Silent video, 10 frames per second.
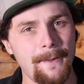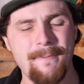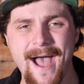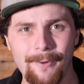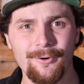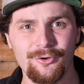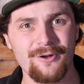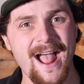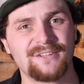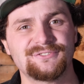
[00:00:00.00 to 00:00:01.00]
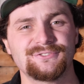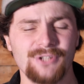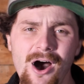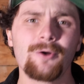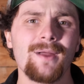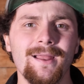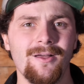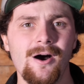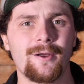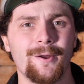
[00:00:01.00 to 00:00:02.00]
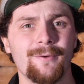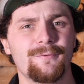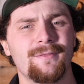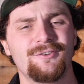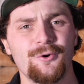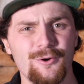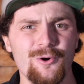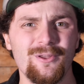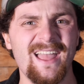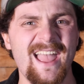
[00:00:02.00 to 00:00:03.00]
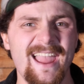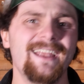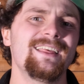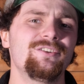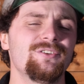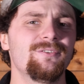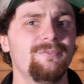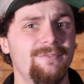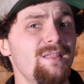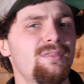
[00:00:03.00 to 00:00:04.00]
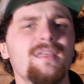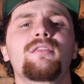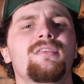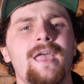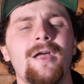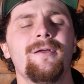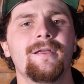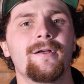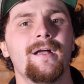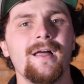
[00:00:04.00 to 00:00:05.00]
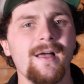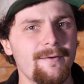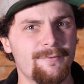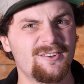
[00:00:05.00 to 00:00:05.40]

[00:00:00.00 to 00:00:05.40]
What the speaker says: a Powertrax Lock Right locker for the Toyota 8-inch V6 carrier, for